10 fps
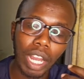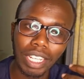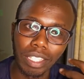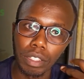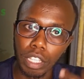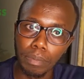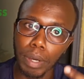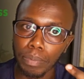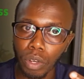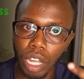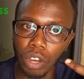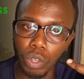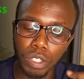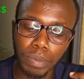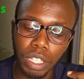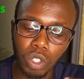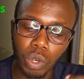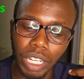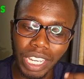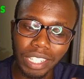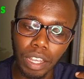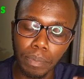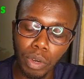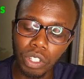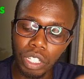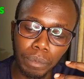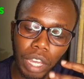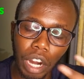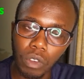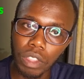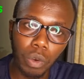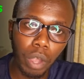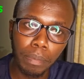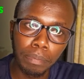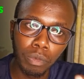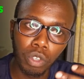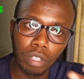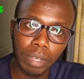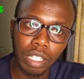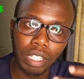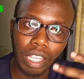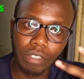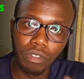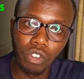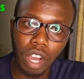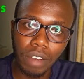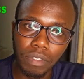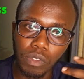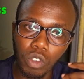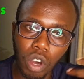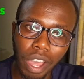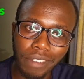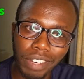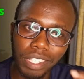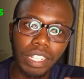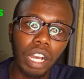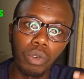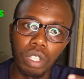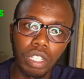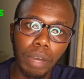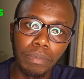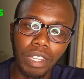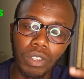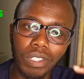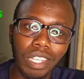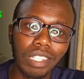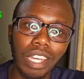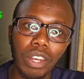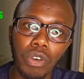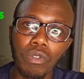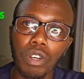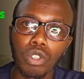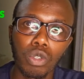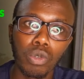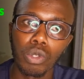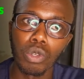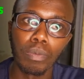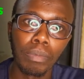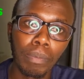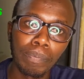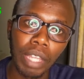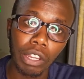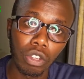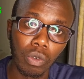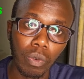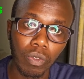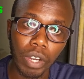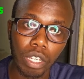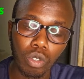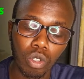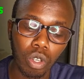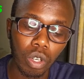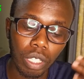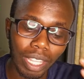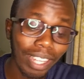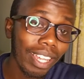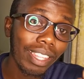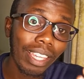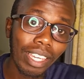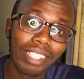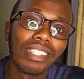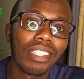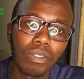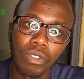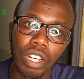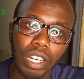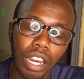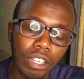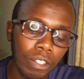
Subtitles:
it's the popular, which means you will get support around the web, which means if you are ever stuck with something, you just head over to YouTube and you will find tutorials. The other thing is it's free, right?